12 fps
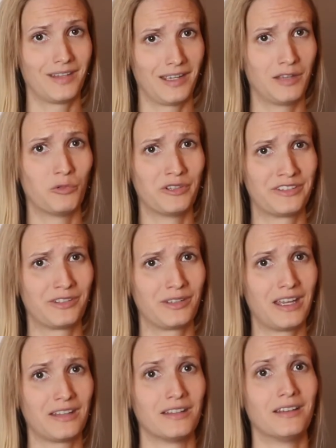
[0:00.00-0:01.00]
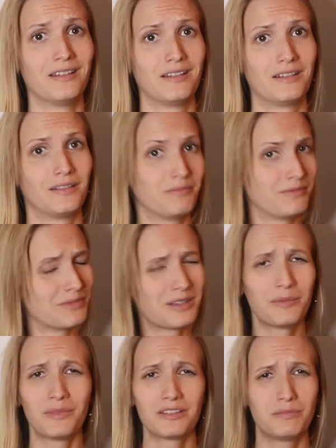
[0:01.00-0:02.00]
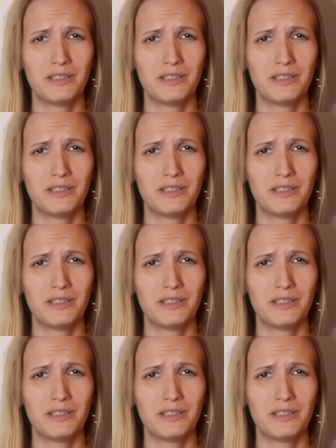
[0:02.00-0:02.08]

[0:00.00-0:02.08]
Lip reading: And once again, there must